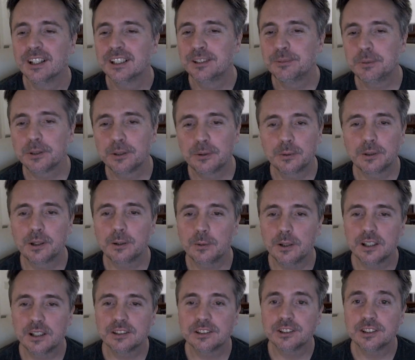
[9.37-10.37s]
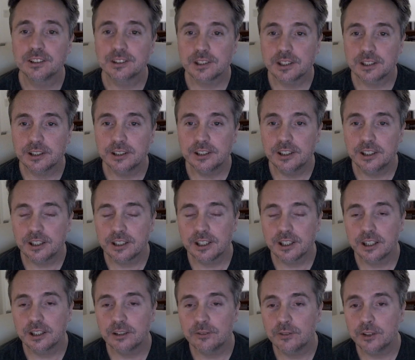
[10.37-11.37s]
been quite a while since I did any
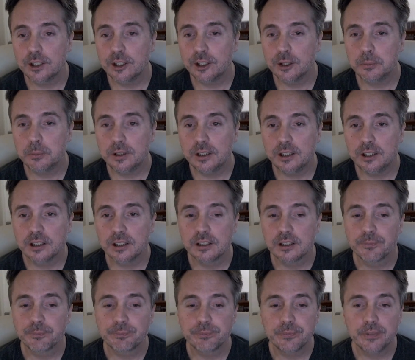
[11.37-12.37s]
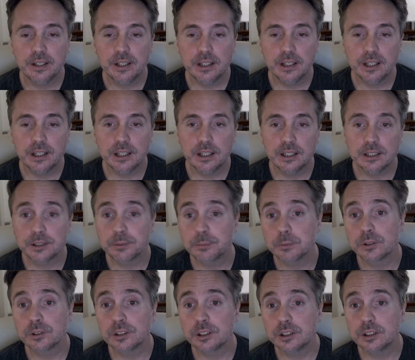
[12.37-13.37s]
kind of video media, and it's
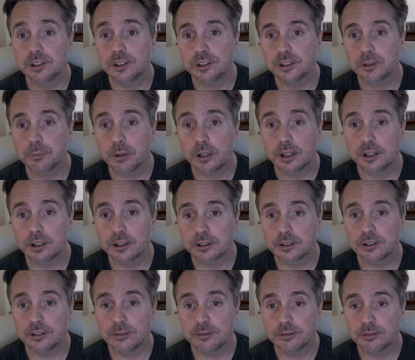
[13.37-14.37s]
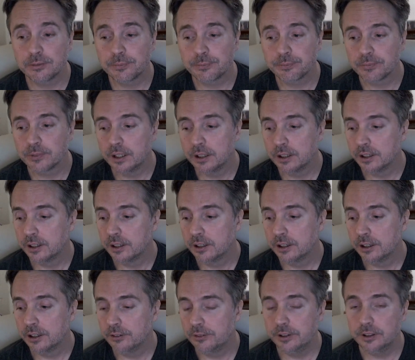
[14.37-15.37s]
mostly just a product of
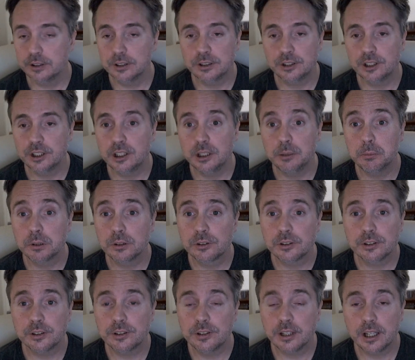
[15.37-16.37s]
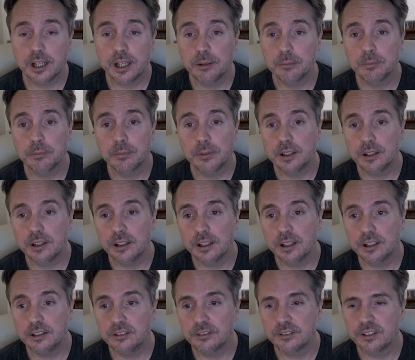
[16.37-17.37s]
feeling shitty most of the time,
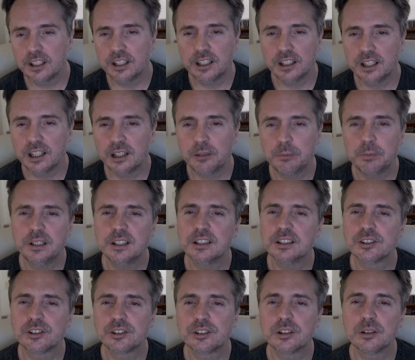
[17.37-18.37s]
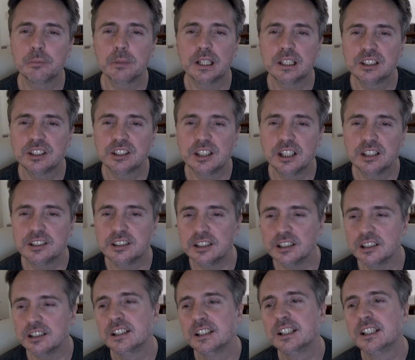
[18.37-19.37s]
and you've kind of got to be in a certain mindset
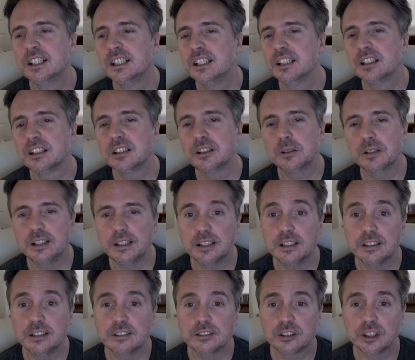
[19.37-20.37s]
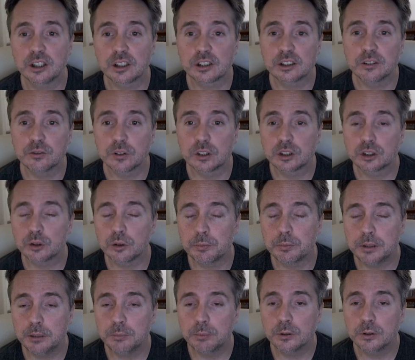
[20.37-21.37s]
to go ahead and talk to virtual
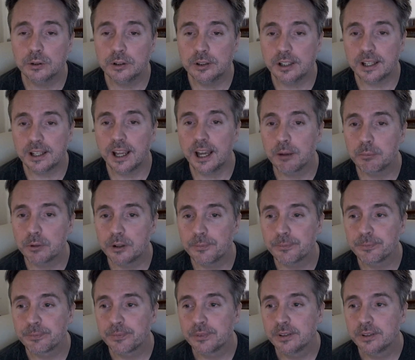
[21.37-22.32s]
people in the camera,